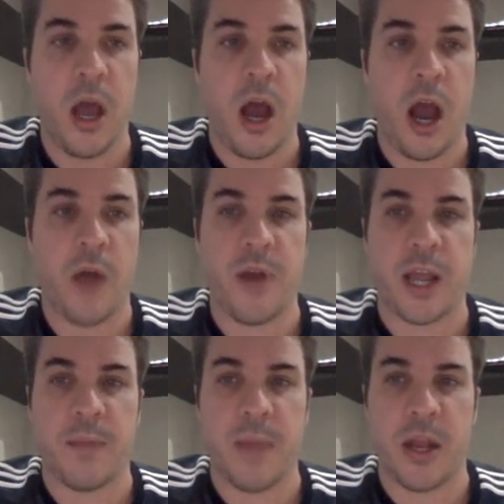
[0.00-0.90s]
I'd
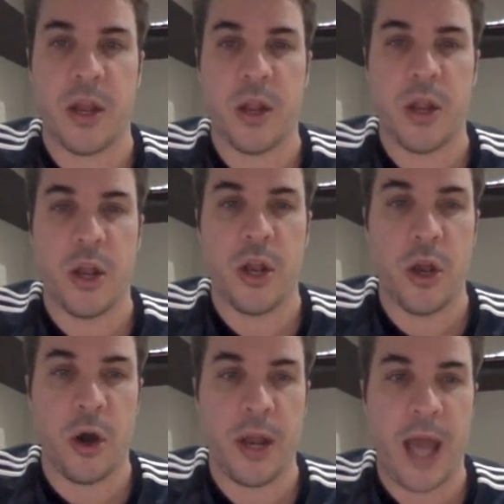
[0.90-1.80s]
recommend
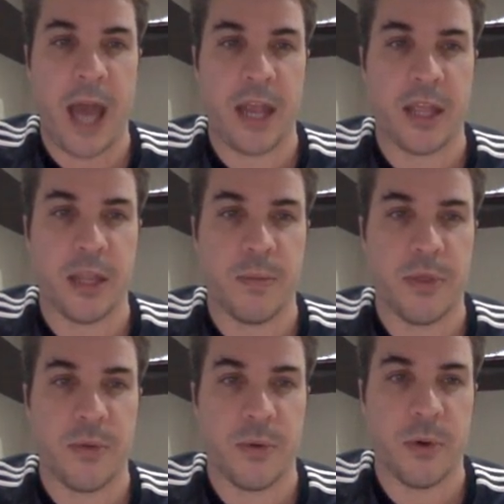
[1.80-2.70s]
not adding them
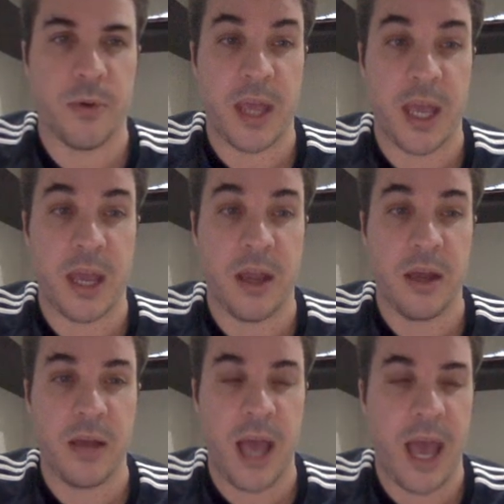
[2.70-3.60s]
through here,
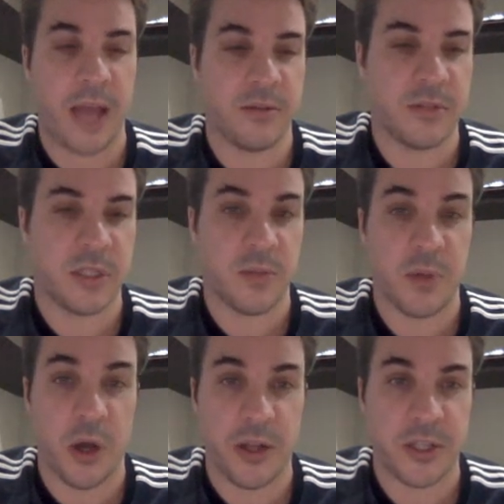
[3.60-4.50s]
and to be
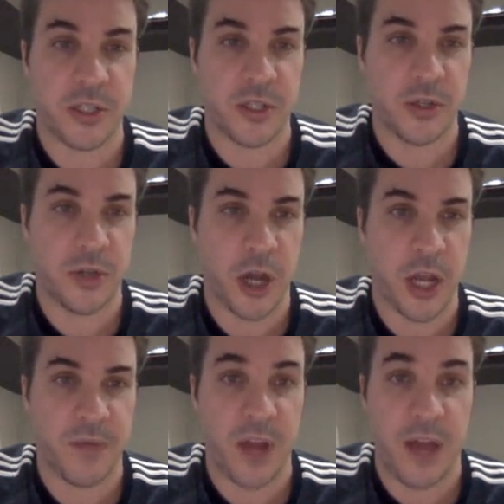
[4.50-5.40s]
honest, you don't
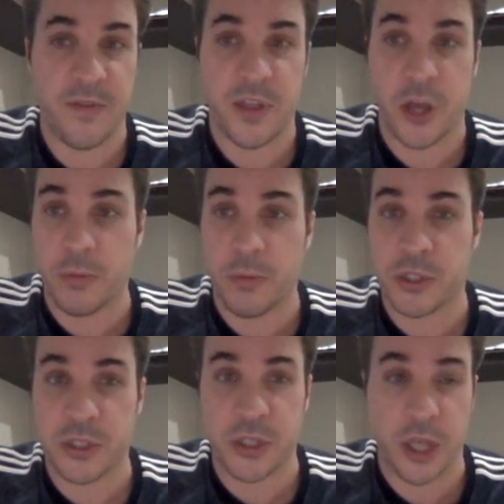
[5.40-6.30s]
even have the
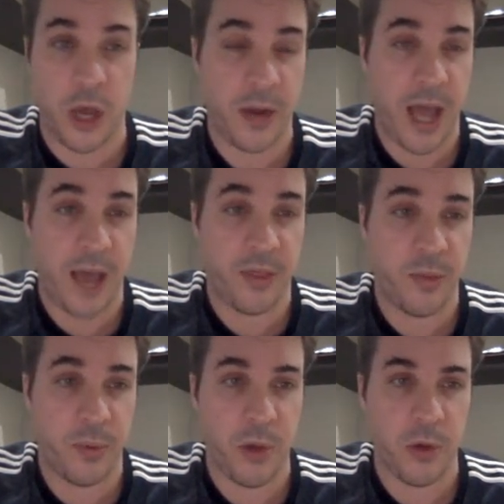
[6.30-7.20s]
option to go and add them
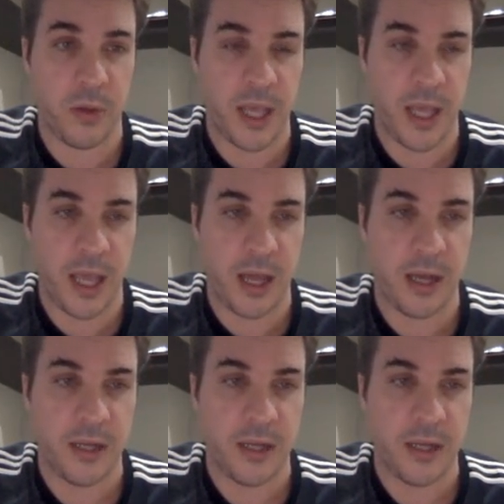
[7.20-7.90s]
remotely here.